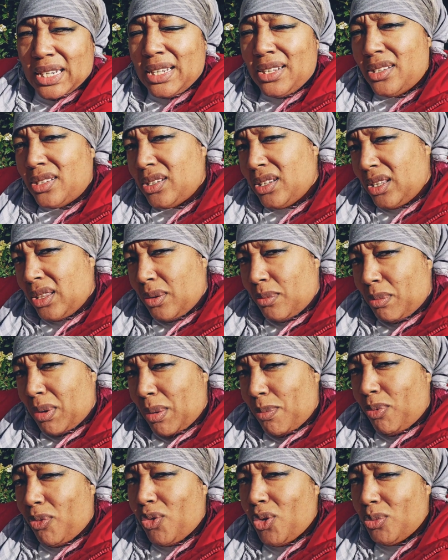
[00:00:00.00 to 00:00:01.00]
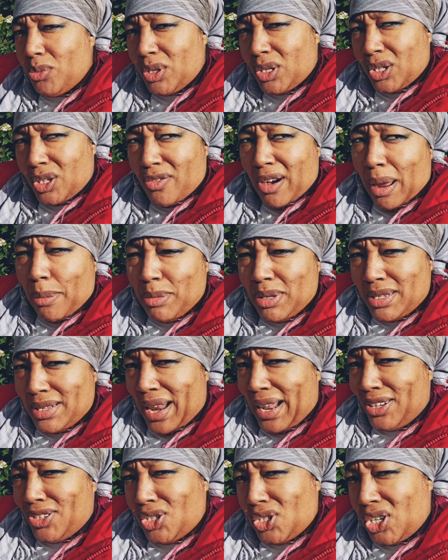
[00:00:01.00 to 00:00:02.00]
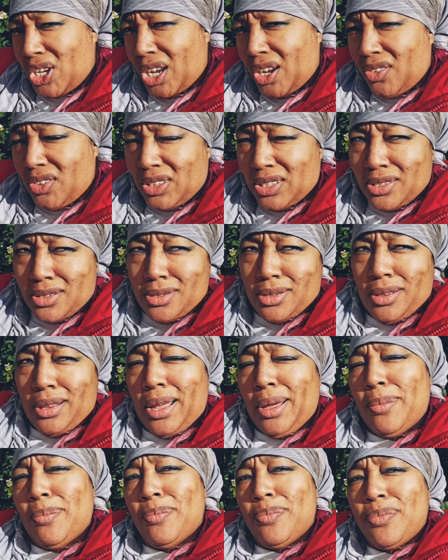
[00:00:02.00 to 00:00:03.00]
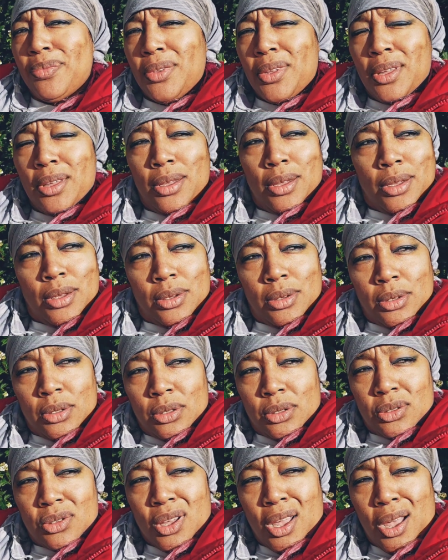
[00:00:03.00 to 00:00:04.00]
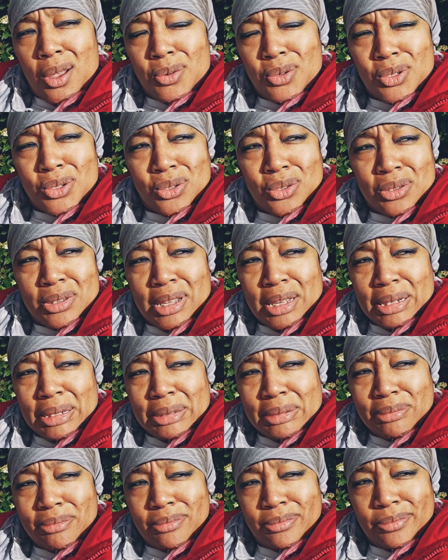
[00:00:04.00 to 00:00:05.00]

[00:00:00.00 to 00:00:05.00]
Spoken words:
he can see them being performed at the Grammys next year and this and that. So I was just like,